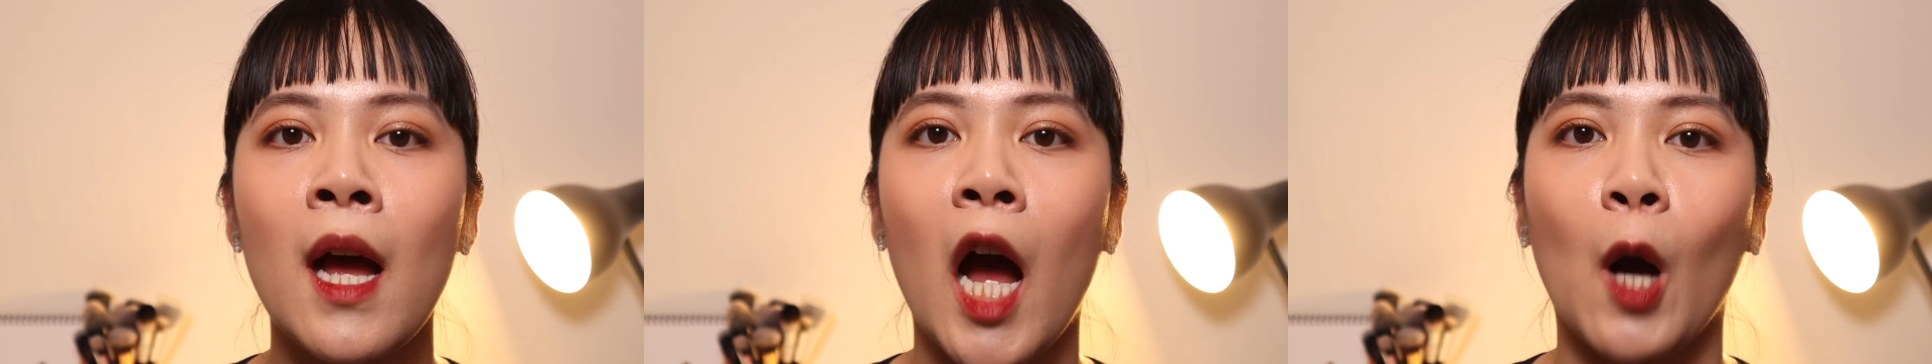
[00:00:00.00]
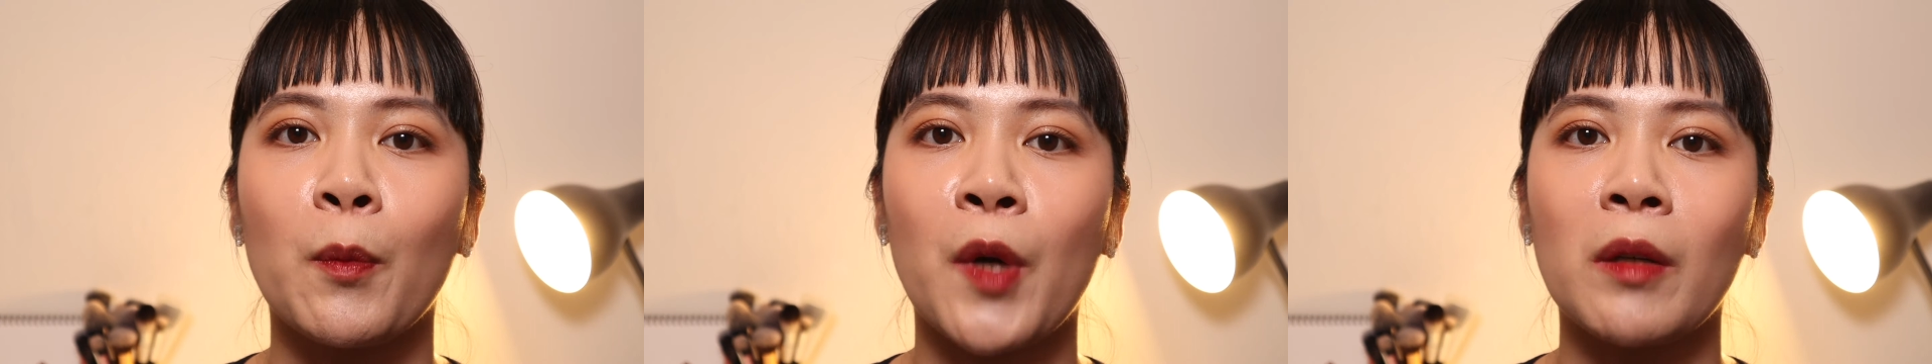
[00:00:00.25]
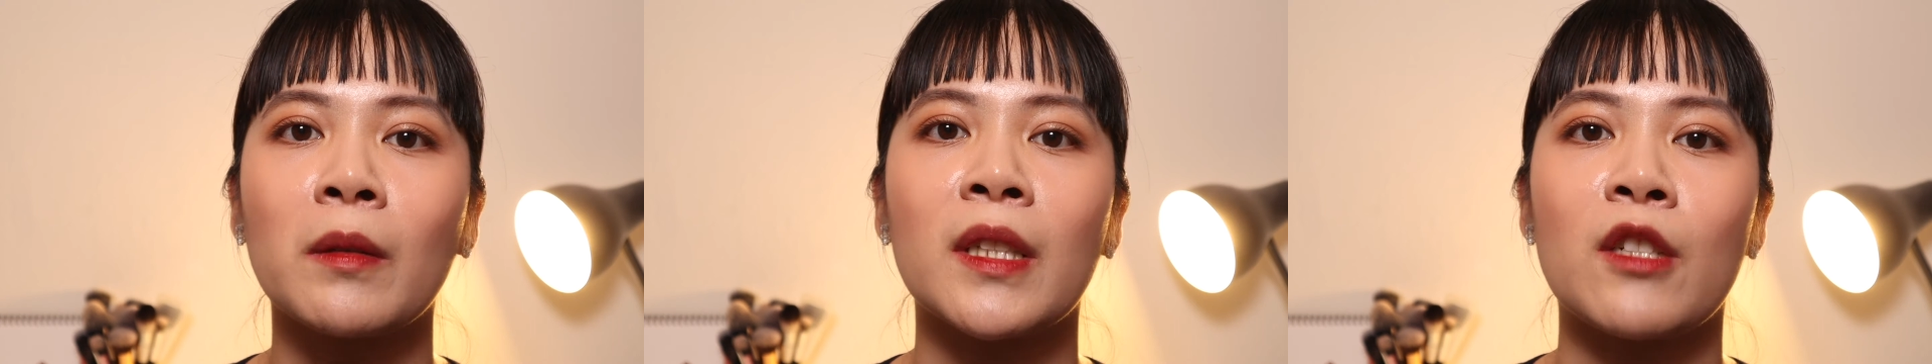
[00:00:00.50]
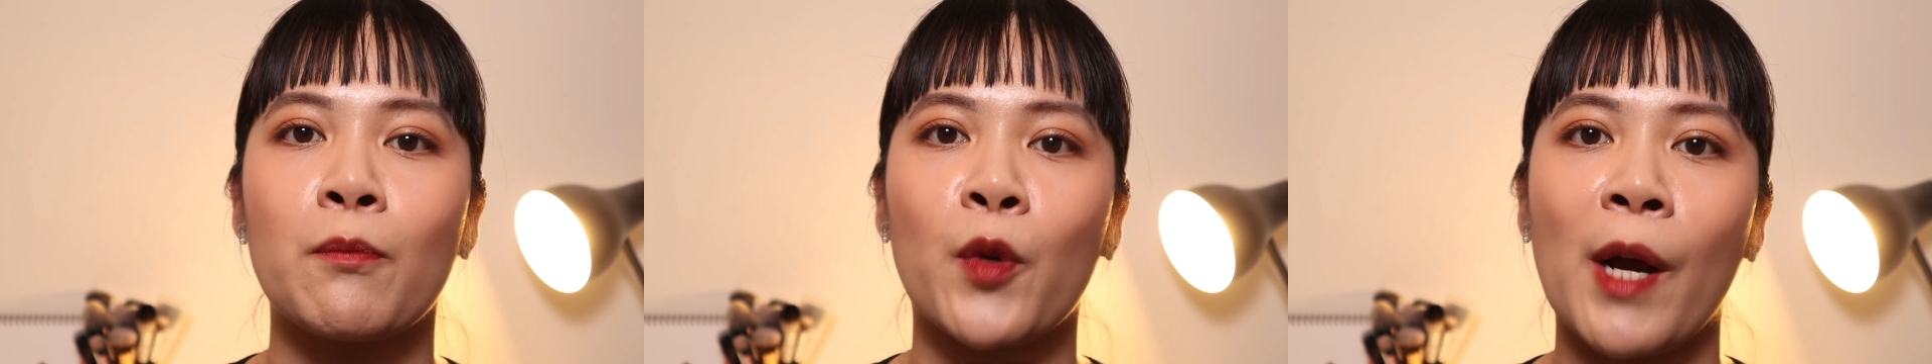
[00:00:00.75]
I'll
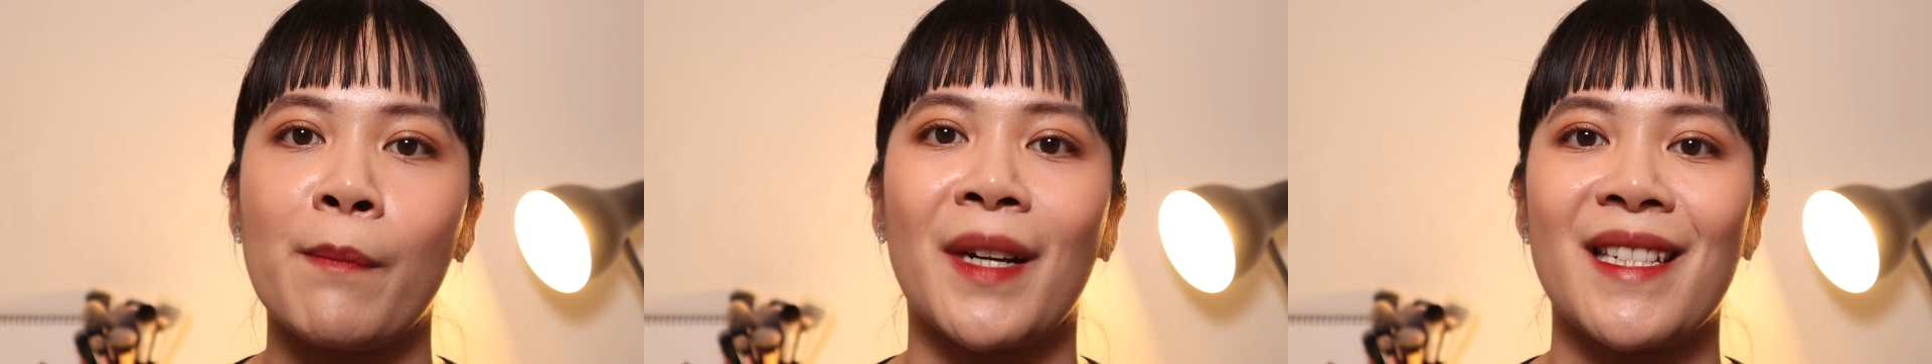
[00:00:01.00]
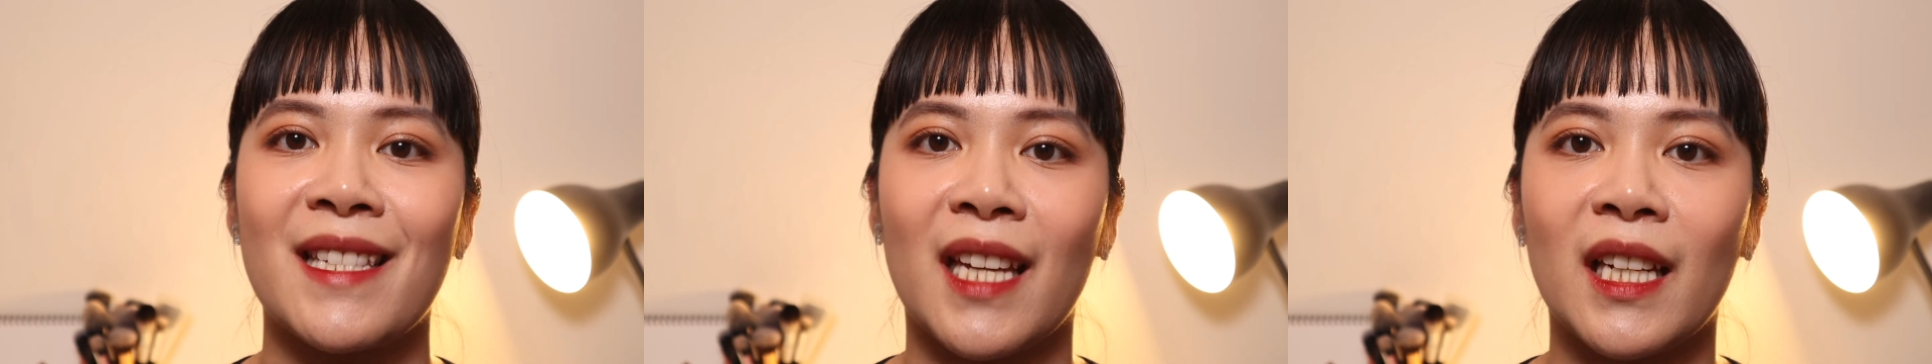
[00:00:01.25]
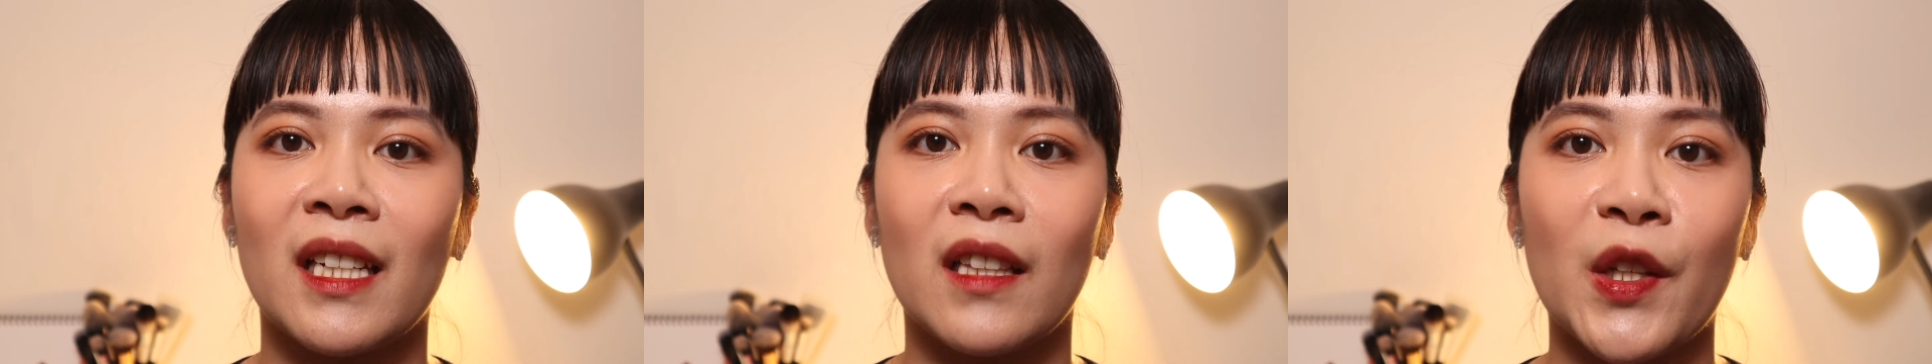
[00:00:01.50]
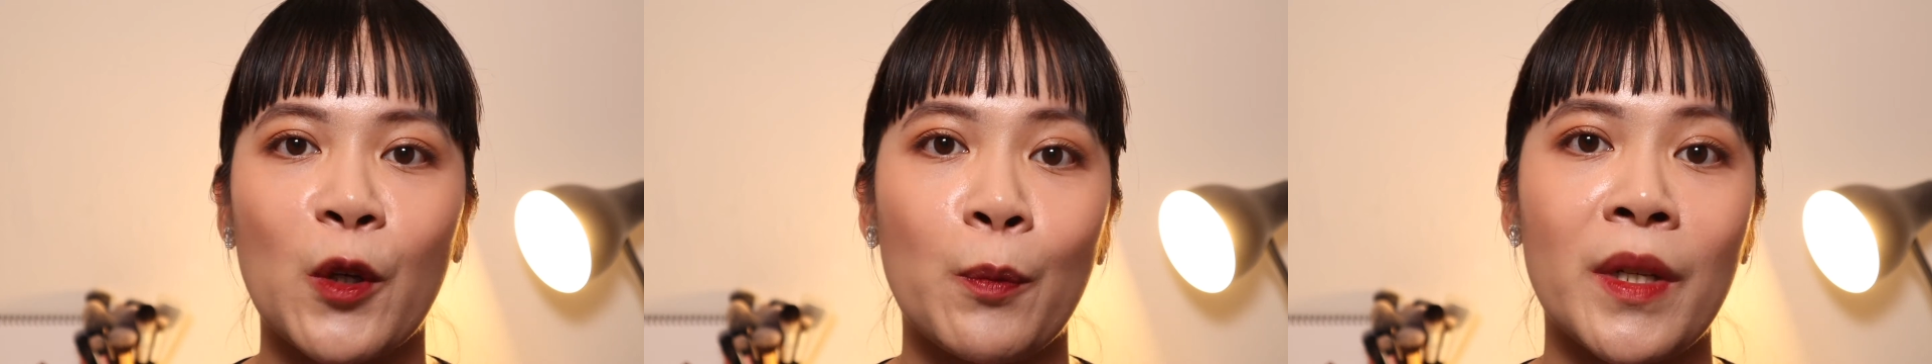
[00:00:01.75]
probably prep my skin a
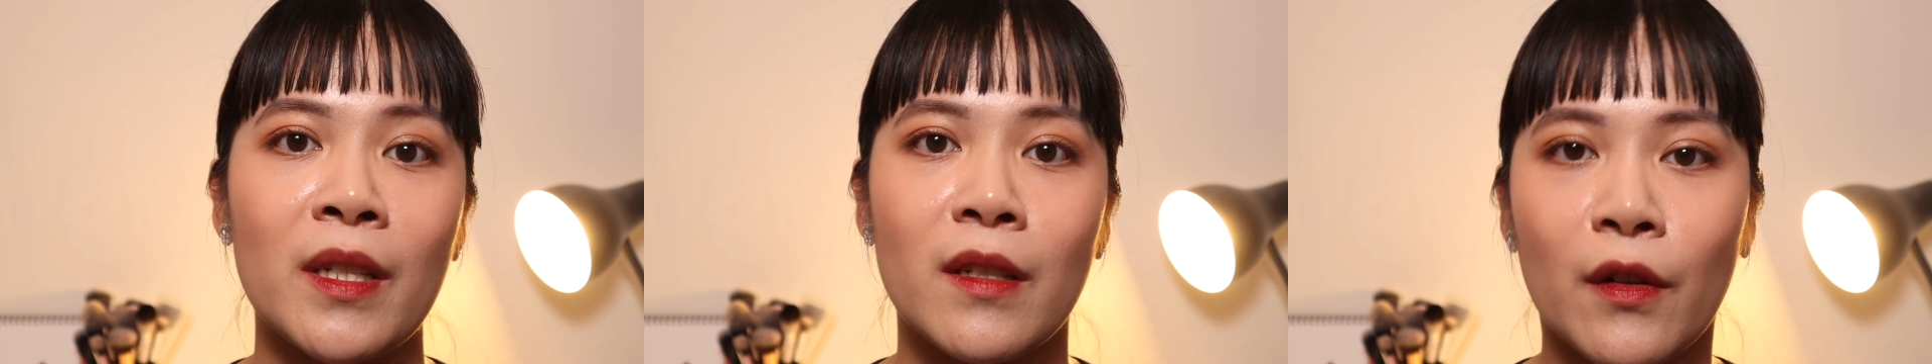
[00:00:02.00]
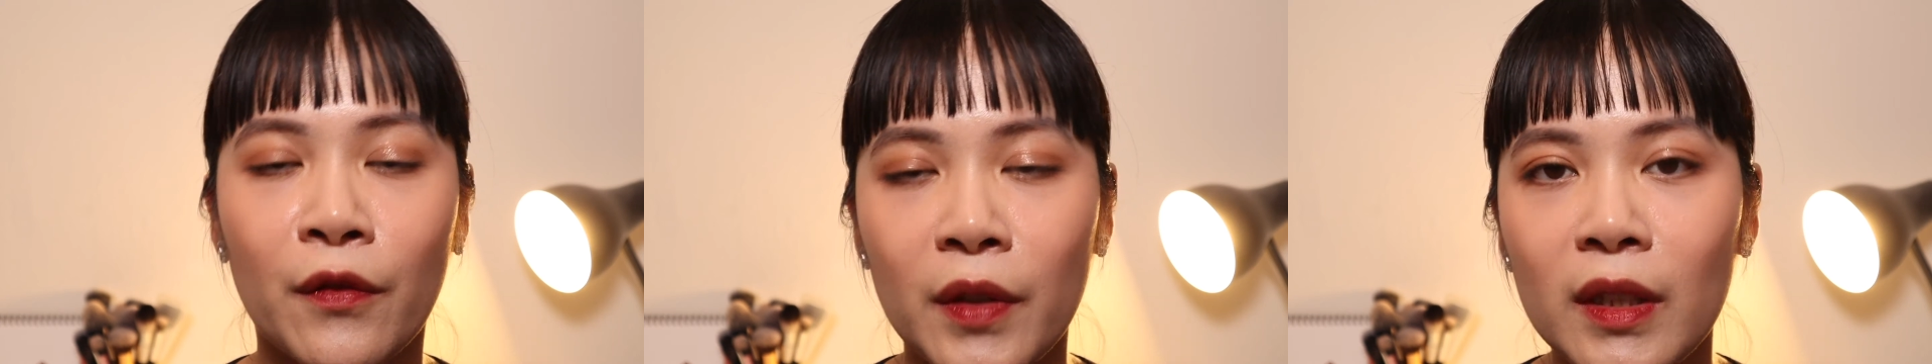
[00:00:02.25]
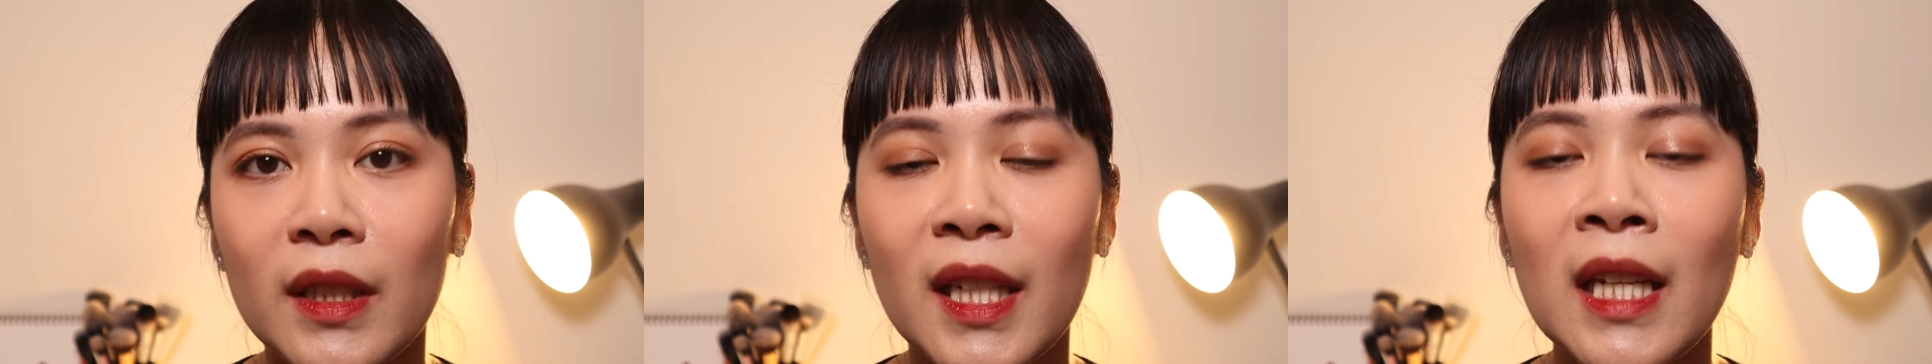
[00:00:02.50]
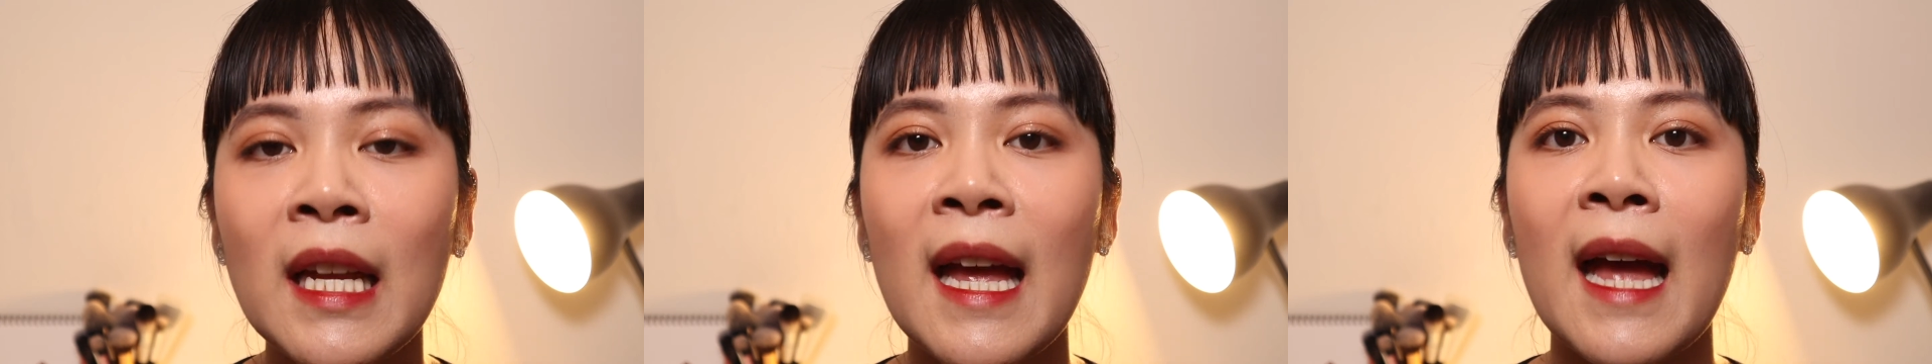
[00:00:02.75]
little bit differently,